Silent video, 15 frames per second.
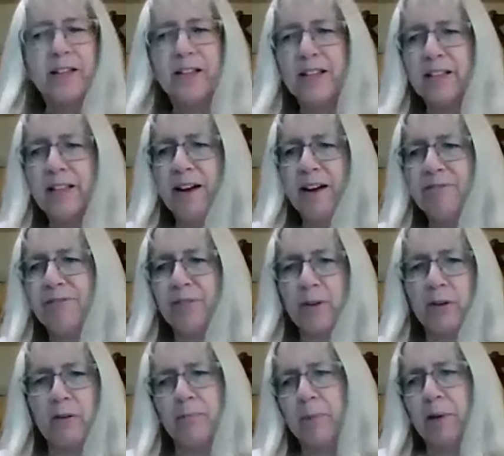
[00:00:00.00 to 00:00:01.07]
Did that
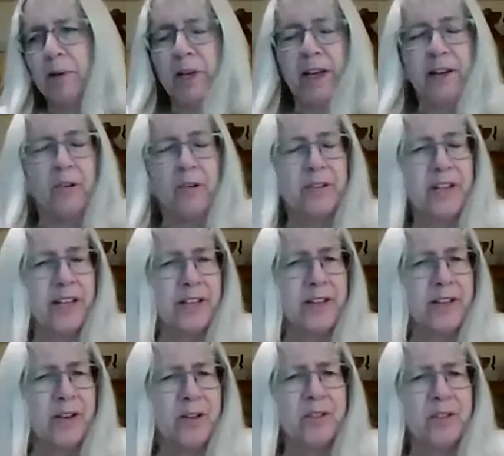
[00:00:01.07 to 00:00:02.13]
for maybe 8 or 10
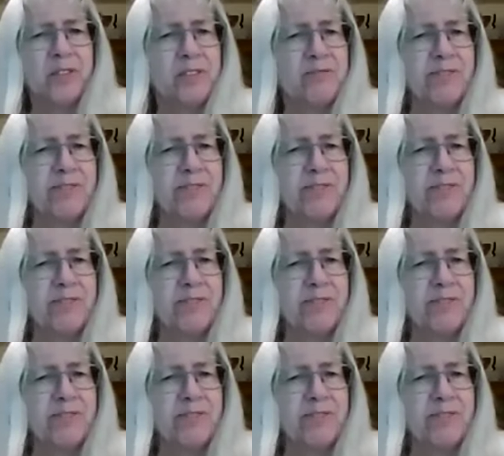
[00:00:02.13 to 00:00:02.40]
years,